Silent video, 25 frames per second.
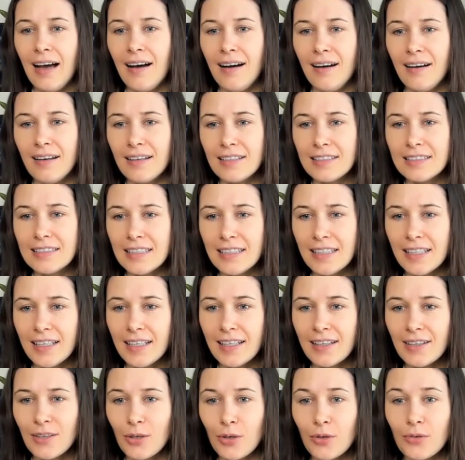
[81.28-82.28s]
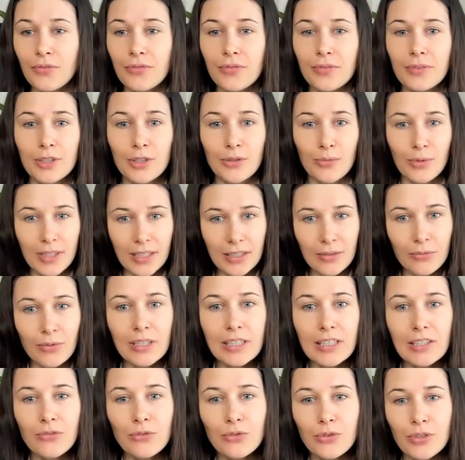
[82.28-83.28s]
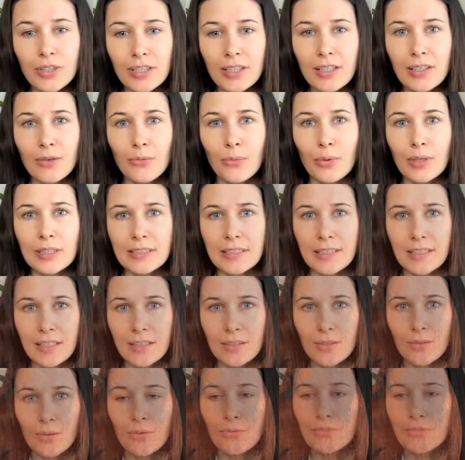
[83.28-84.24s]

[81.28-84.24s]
uh, the year of 2023 was year